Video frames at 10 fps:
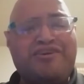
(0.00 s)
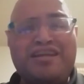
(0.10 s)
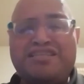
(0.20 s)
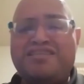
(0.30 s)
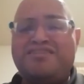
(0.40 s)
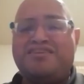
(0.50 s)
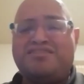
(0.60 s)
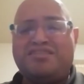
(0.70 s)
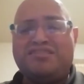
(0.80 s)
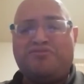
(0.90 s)
Art Nation.
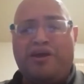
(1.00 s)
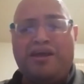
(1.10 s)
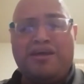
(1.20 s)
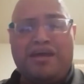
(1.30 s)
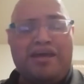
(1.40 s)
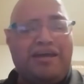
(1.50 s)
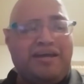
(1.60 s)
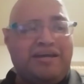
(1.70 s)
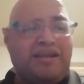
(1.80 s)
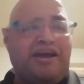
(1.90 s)
This is Frank,
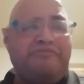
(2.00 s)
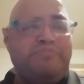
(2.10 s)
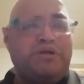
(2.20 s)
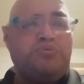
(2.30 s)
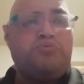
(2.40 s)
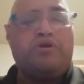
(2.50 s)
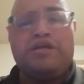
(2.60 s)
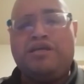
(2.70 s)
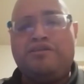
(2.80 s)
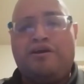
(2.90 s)
and I've been
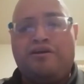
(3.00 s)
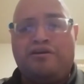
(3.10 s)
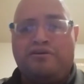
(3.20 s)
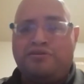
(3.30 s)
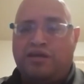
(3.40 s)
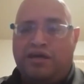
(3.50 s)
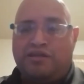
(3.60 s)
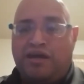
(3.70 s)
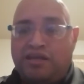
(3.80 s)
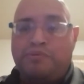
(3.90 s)
working on
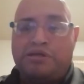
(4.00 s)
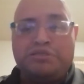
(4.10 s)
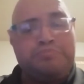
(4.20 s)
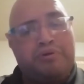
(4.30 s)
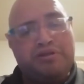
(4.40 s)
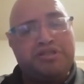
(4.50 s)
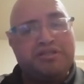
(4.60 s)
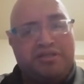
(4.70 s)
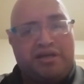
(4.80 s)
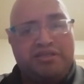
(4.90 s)
an animation
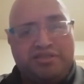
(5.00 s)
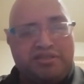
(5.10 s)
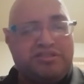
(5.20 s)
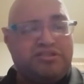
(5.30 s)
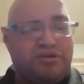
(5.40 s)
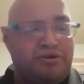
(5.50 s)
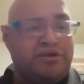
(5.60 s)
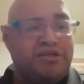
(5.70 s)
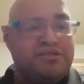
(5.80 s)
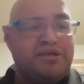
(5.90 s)
project that I just
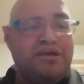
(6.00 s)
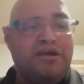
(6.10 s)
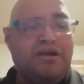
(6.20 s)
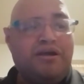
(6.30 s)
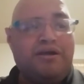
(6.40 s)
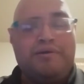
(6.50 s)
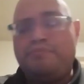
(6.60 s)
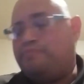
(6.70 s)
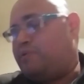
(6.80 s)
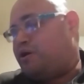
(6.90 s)
started. Uh,
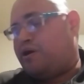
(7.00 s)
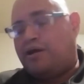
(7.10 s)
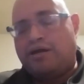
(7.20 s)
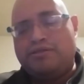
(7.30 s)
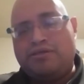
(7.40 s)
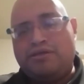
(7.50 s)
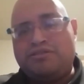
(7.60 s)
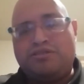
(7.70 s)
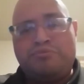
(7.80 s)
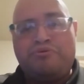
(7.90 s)
I
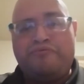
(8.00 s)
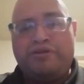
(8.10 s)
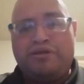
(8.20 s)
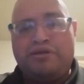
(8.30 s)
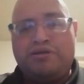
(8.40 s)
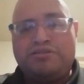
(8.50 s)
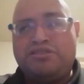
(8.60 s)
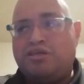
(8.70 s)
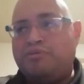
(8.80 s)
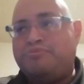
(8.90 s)
did some of the
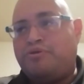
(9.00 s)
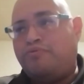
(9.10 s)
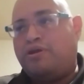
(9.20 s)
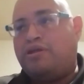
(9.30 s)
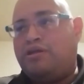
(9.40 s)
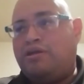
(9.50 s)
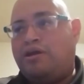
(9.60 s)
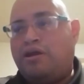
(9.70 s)
setups already.